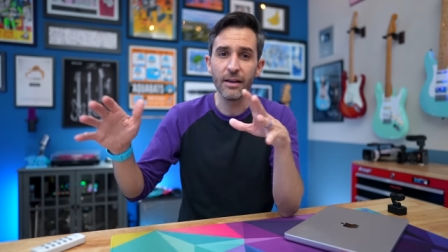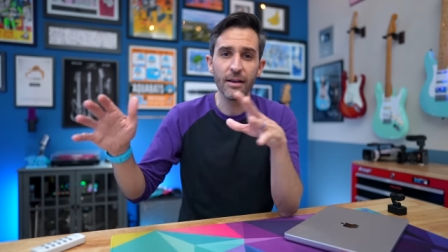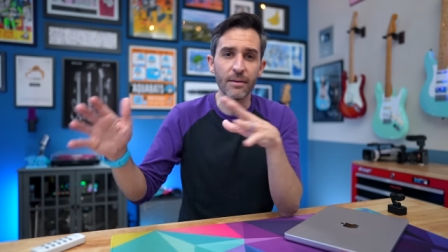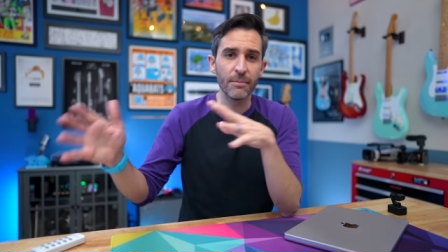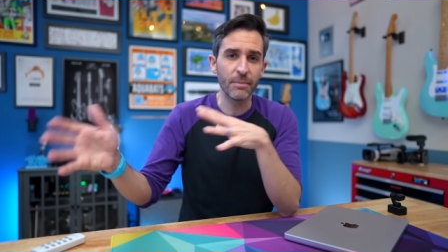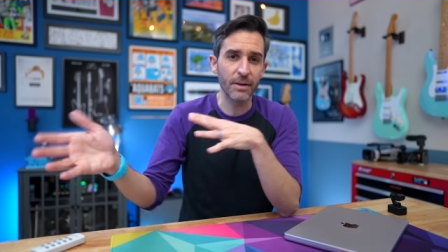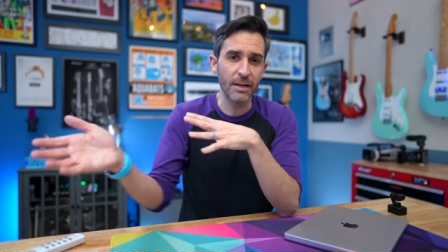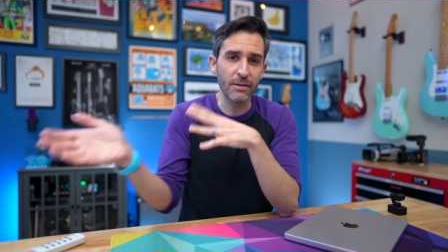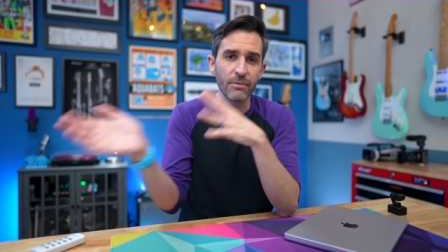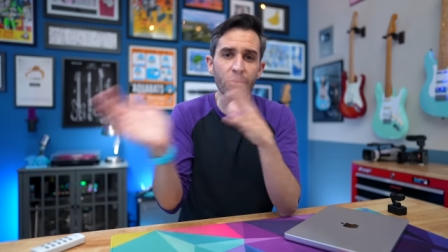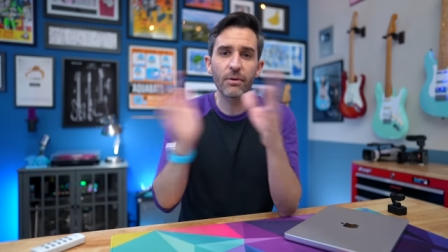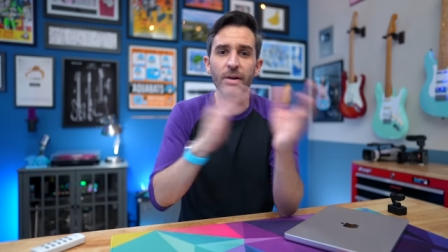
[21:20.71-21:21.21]

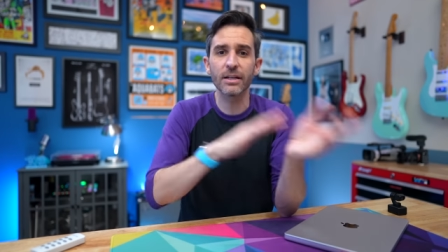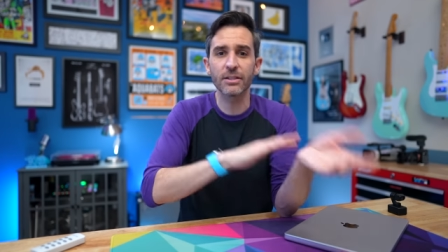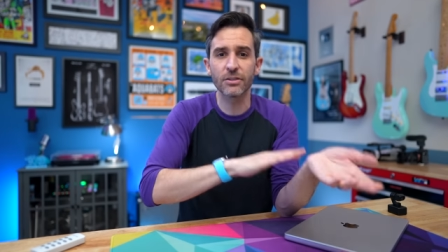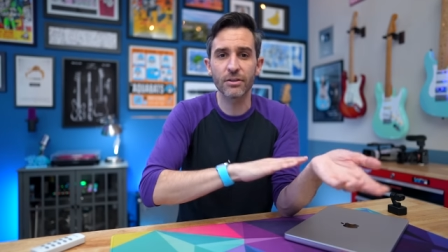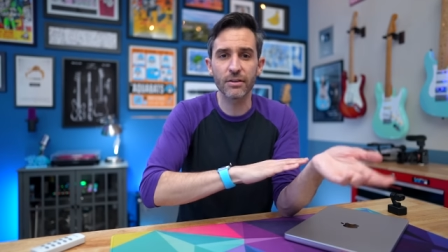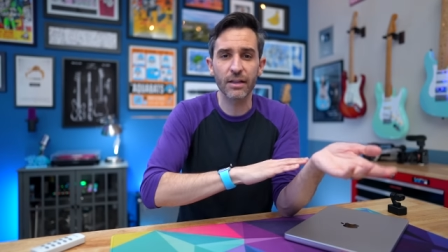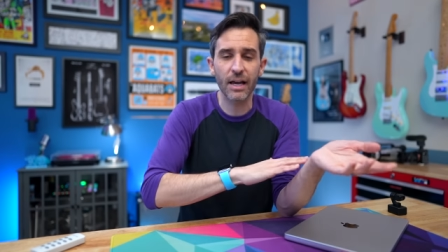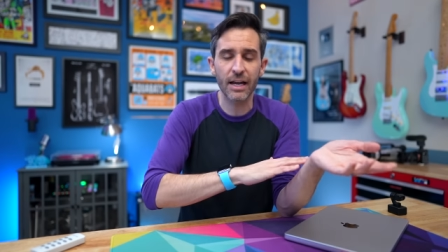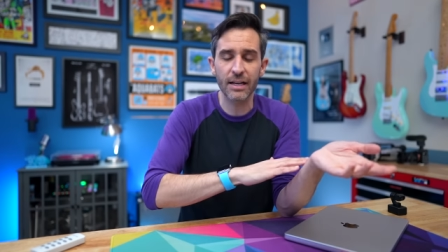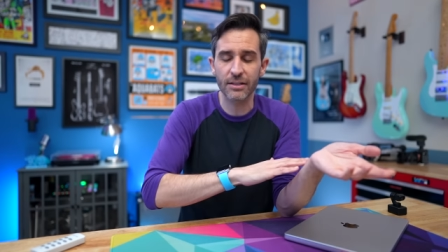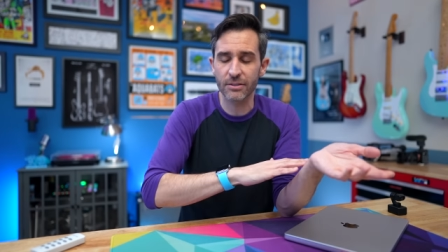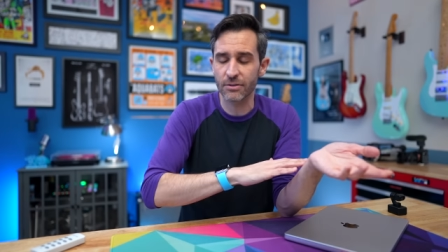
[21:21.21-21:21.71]
but even when I turn
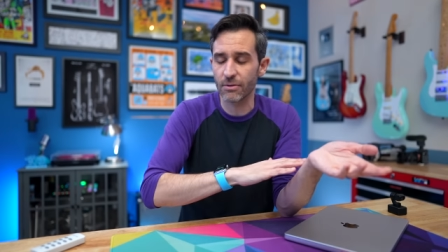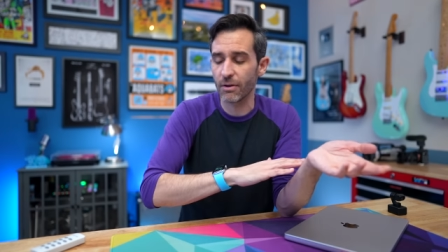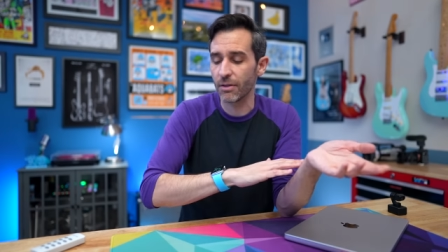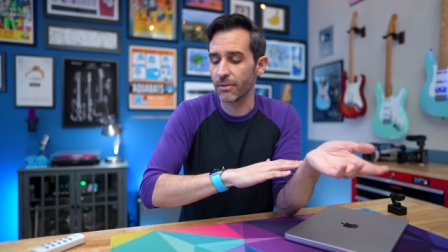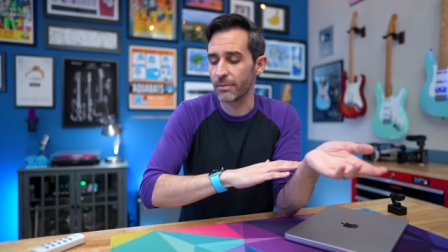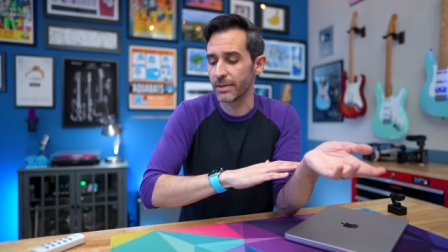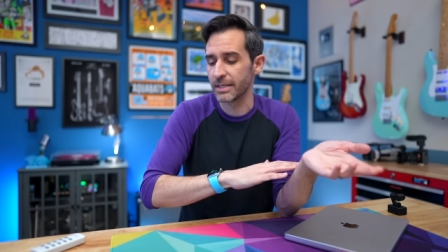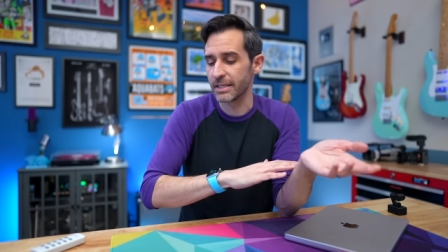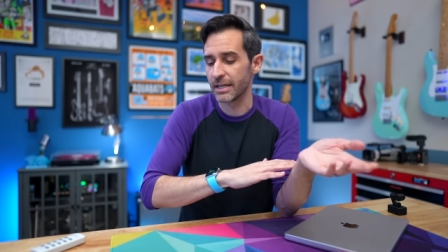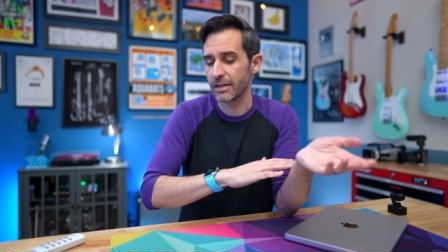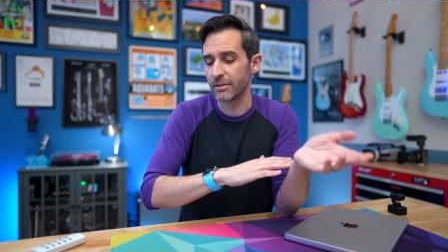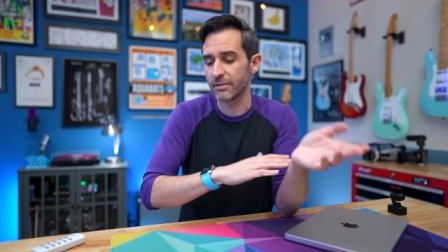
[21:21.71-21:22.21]
the I S O all the
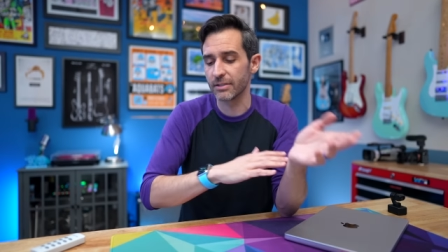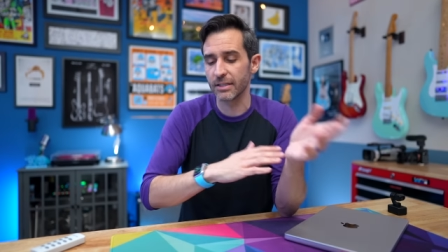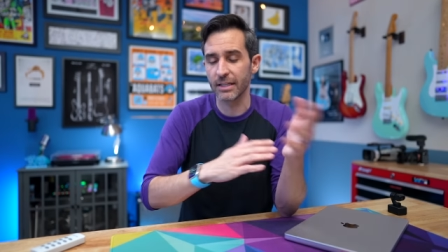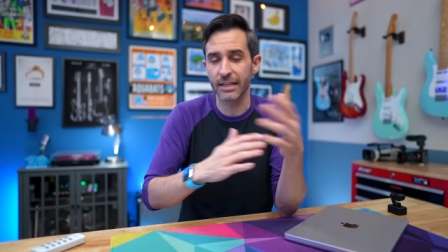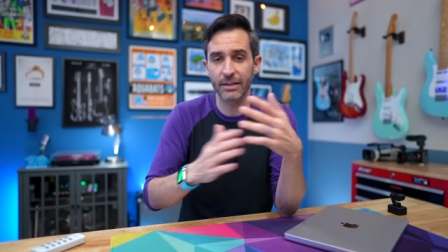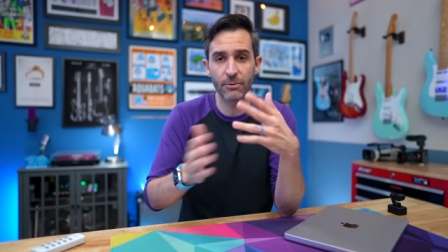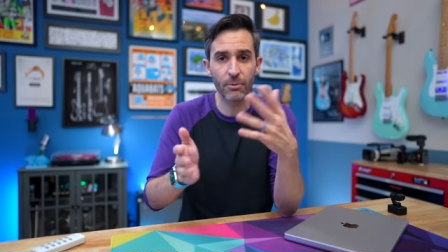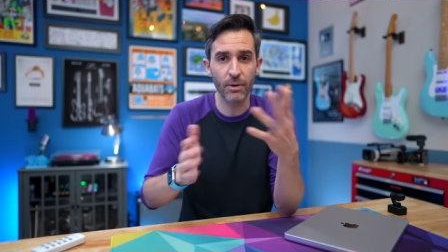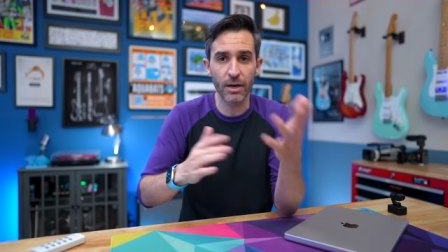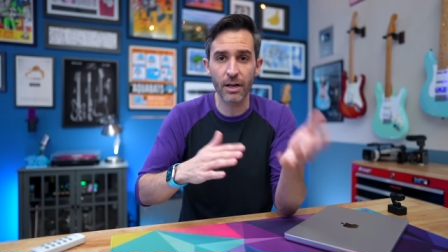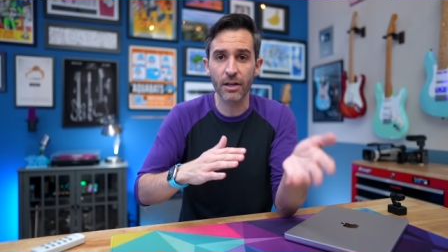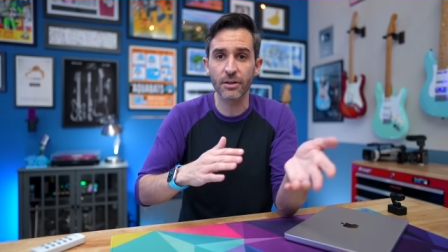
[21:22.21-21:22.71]
way down to like
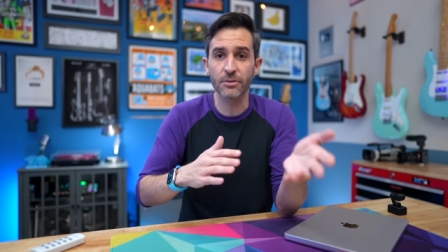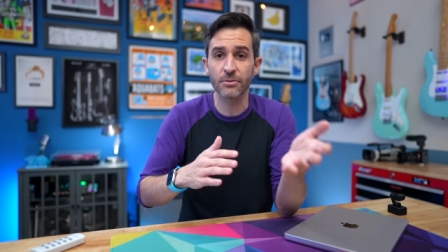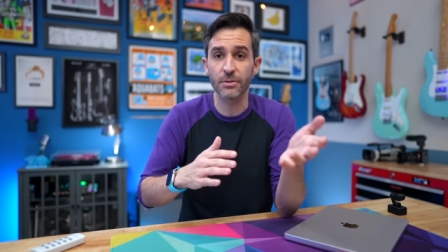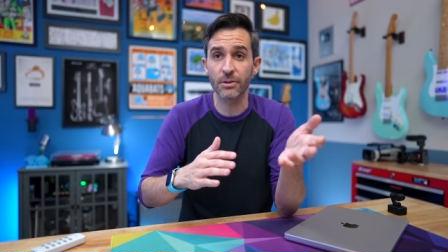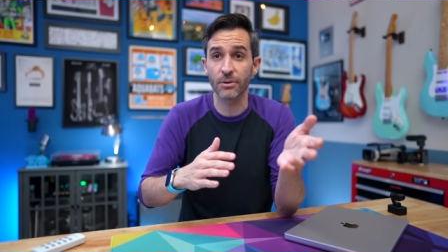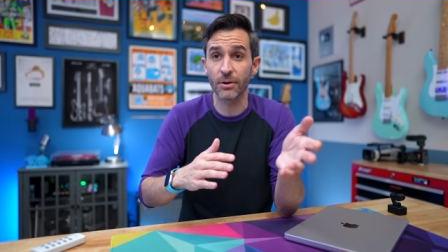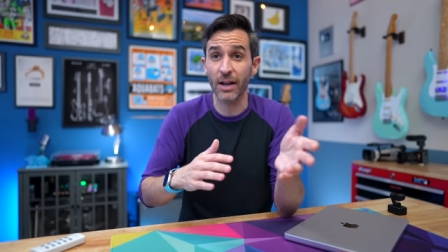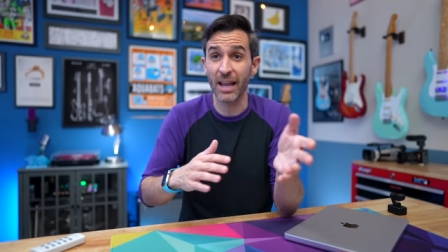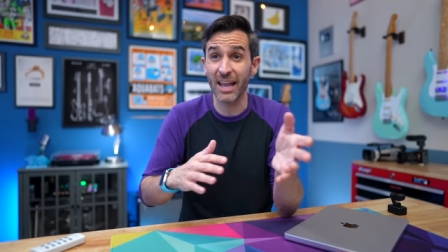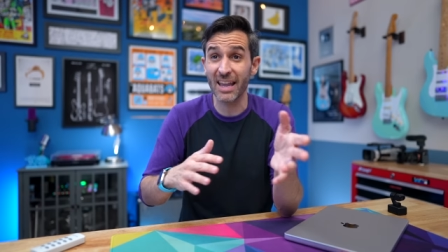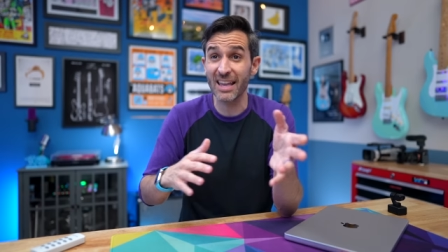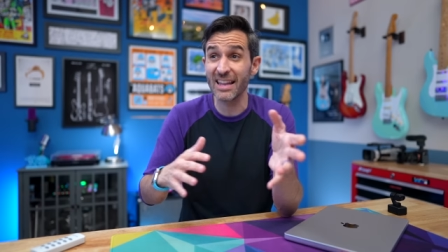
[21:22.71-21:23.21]
one hundred
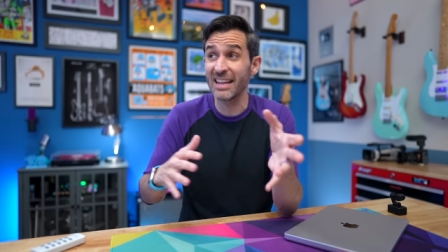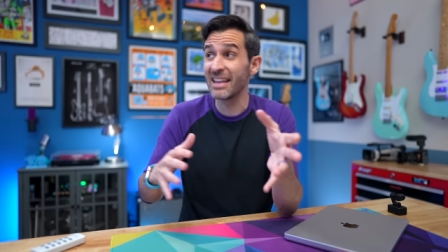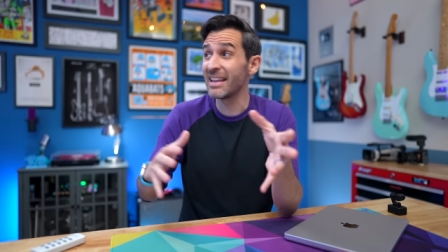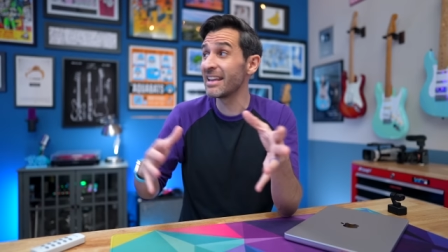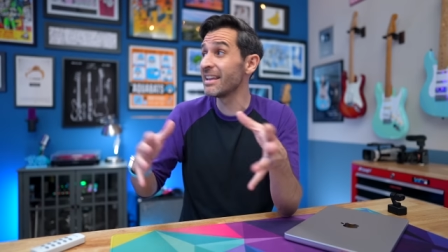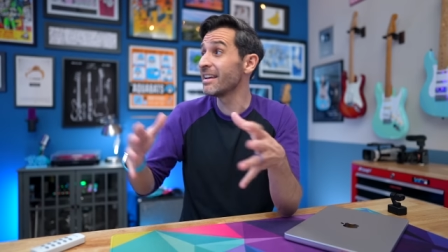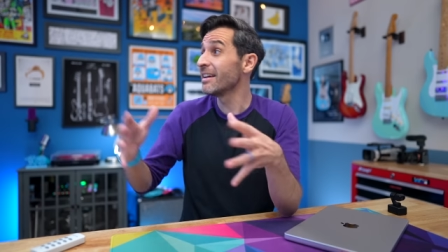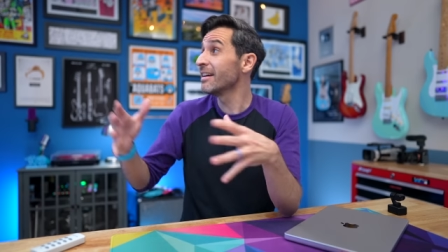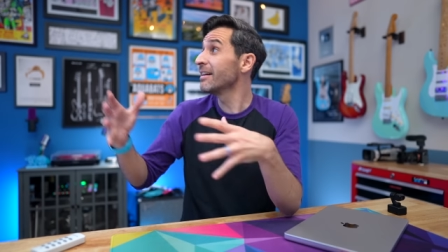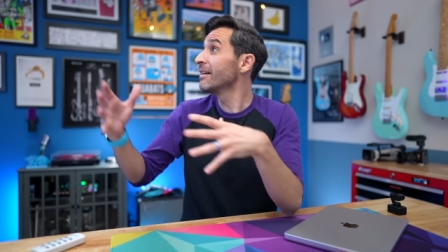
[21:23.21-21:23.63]
or eighty,